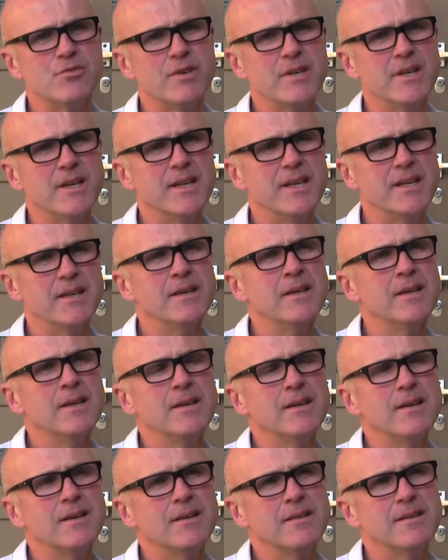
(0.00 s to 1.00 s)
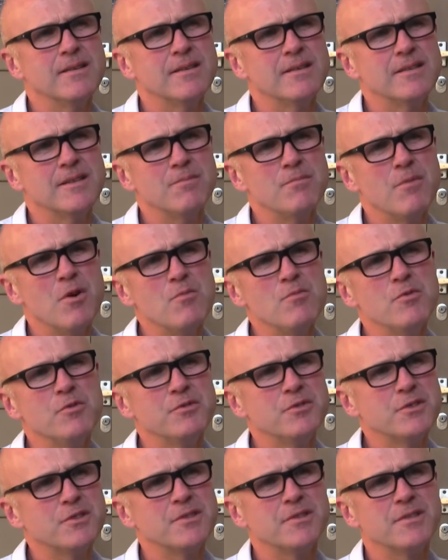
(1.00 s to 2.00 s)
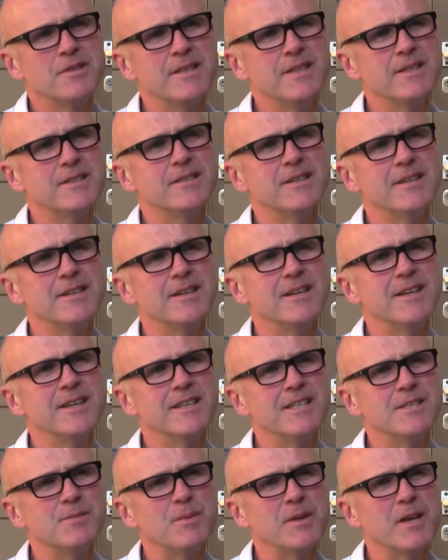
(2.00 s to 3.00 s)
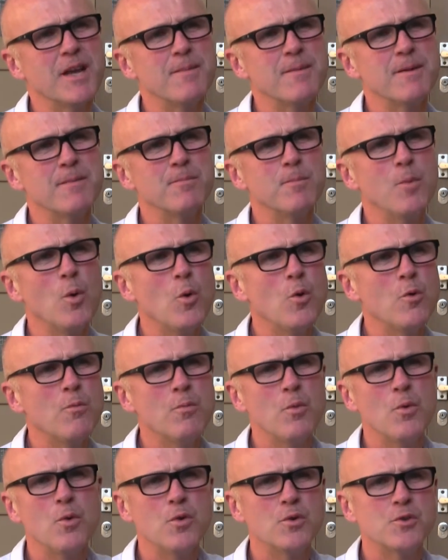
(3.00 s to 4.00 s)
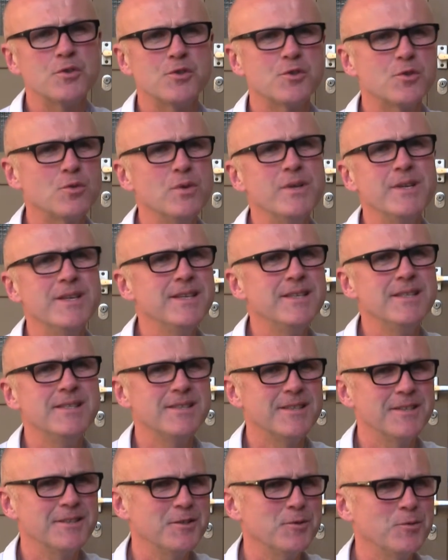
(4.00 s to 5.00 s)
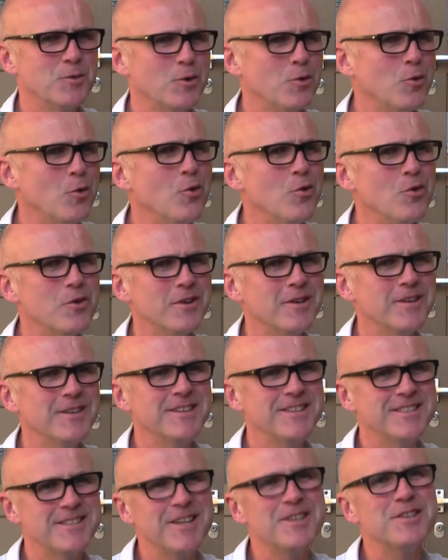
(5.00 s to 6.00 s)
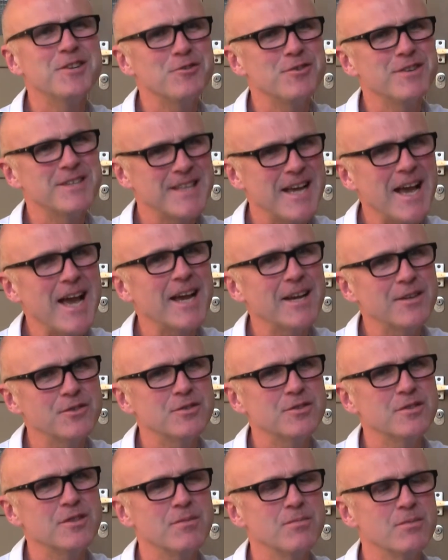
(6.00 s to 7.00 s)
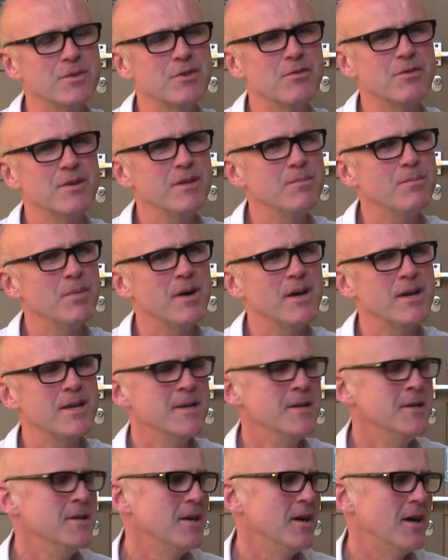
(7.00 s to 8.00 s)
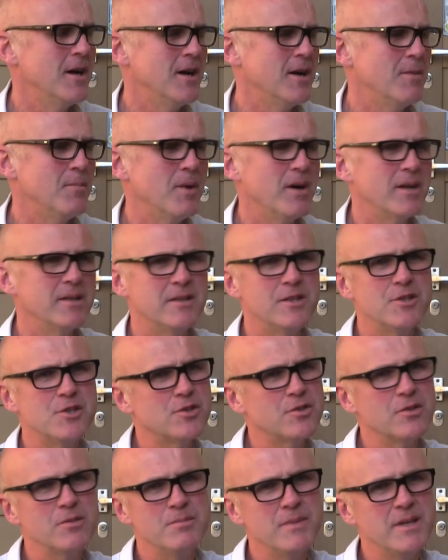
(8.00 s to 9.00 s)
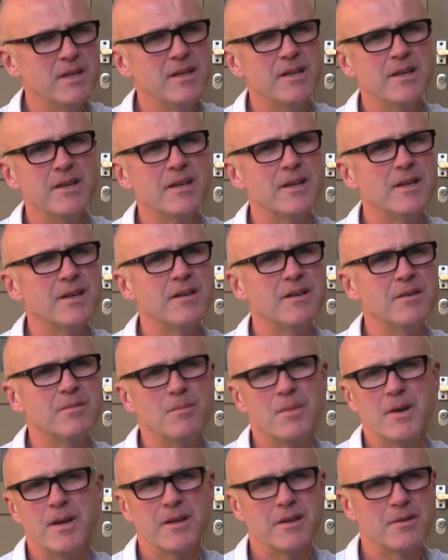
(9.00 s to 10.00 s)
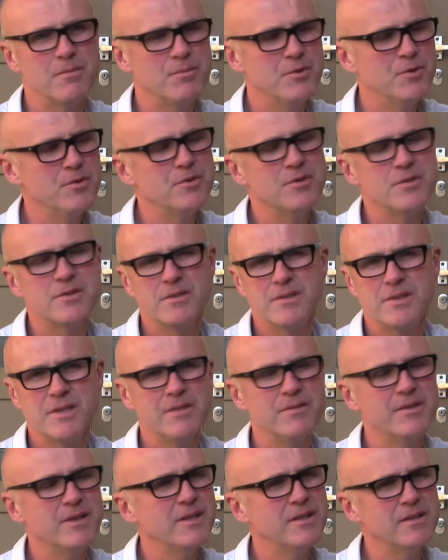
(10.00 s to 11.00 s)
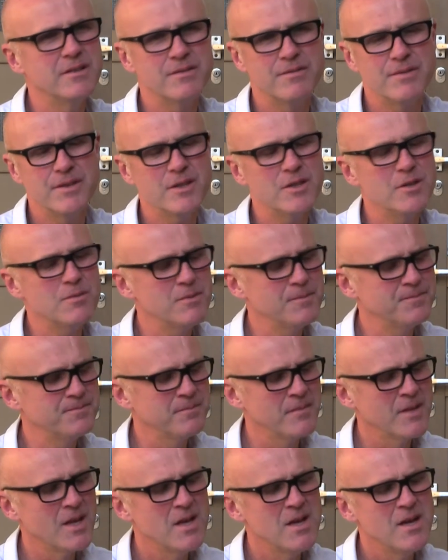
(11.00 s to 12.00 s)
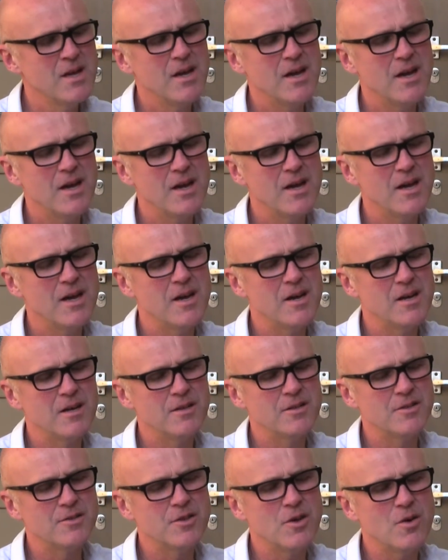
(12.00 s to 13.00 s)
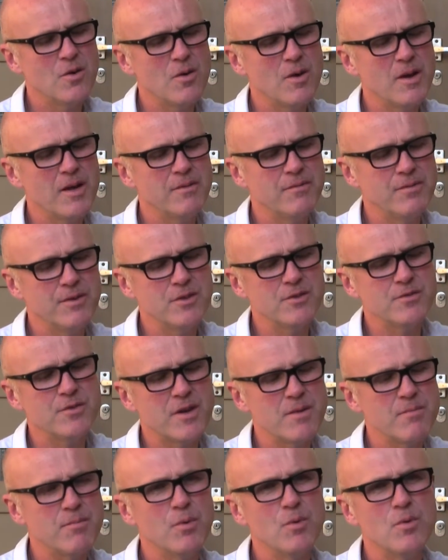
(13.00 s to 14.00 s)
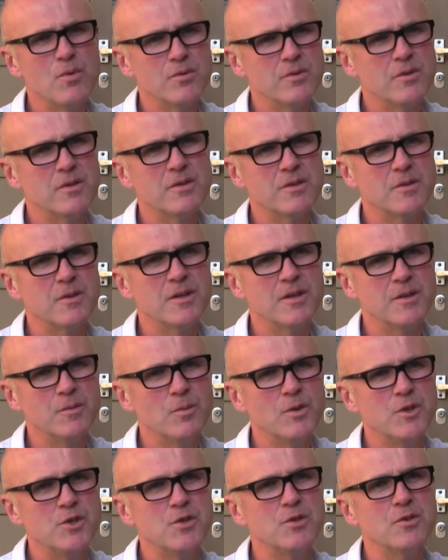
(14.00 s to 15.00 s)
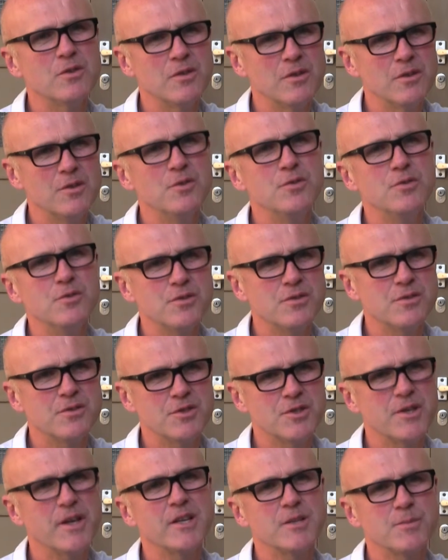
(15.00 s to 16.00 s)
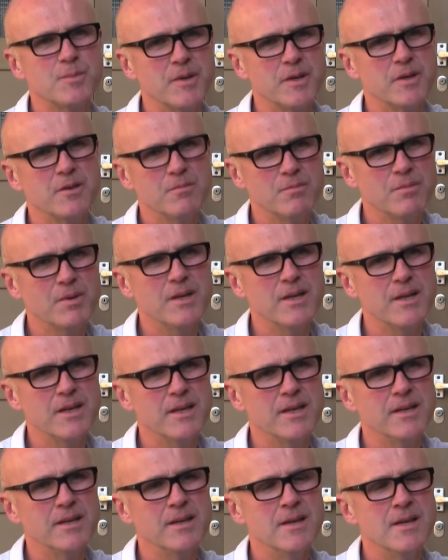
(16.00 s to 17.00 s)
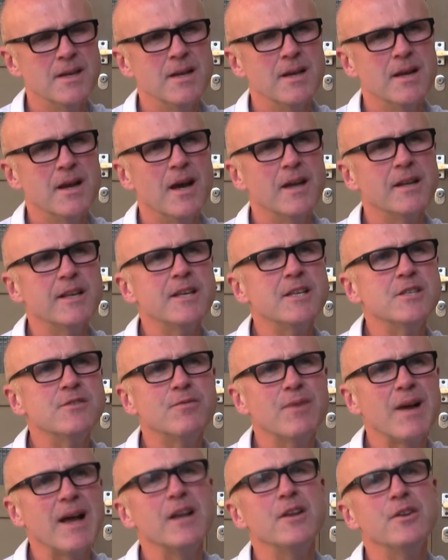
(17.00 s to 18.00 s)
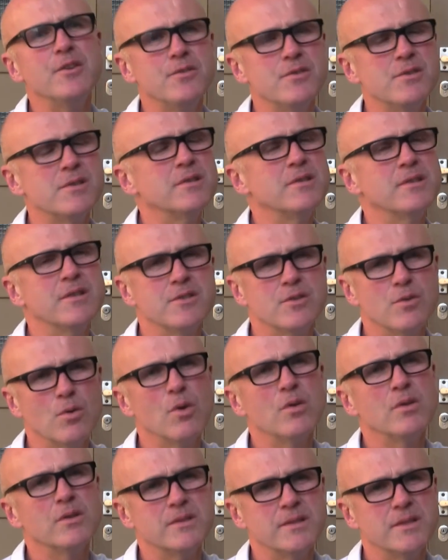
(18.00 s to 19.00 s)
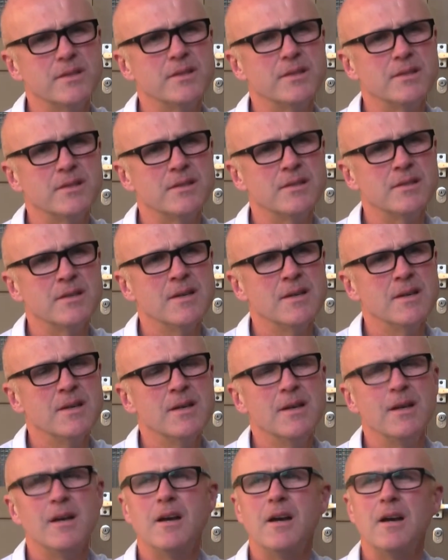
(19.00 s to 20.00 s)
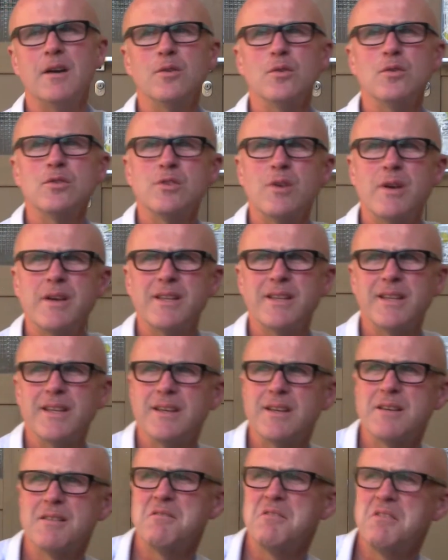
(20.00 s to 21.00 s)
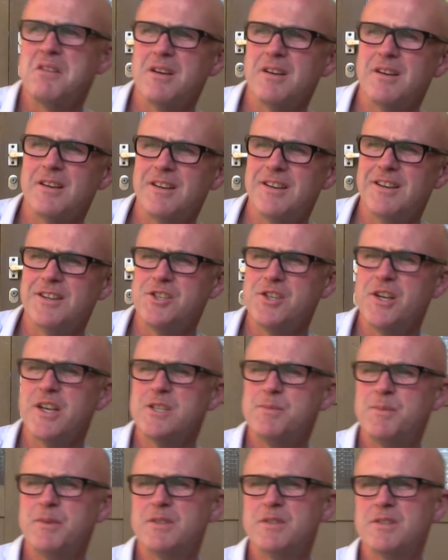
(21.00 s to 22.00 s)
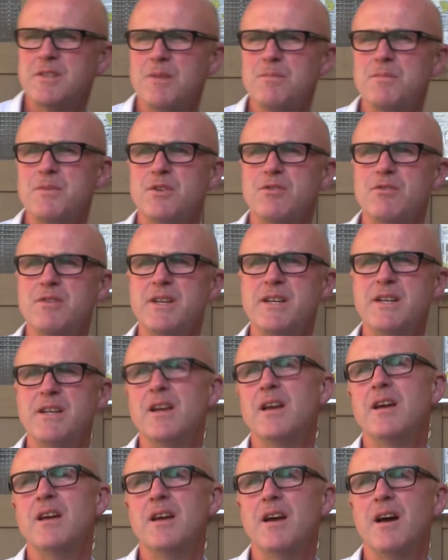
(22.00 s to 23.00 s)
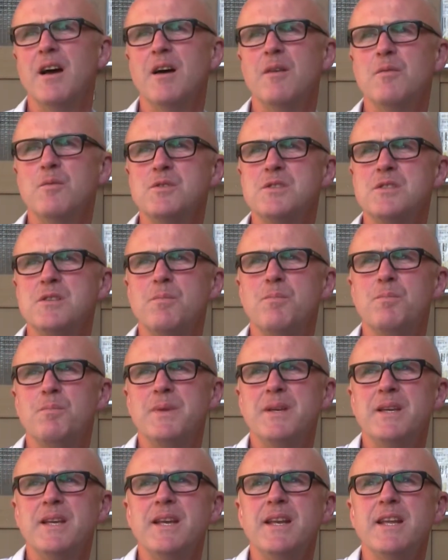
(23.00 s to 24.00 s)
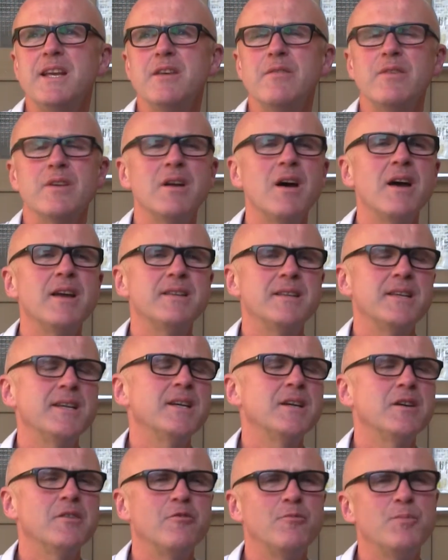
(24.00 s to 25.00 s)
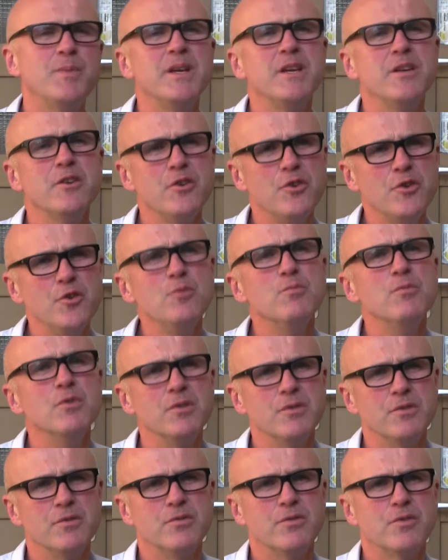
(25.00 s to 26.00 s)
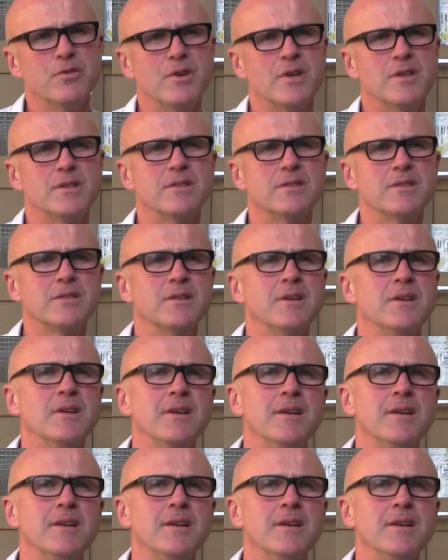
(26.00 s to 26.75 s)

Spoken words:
really. And at the moment theatre is becoming more and more squeezed into a corner, is under attack to some degree by digital media and by computers and TV and film. And so it feels very important that we shouldn't lose Shakespeare completely, and his values and his qualities. And also I think Shakespeare to some degree was the beginning of an idea of being human for us.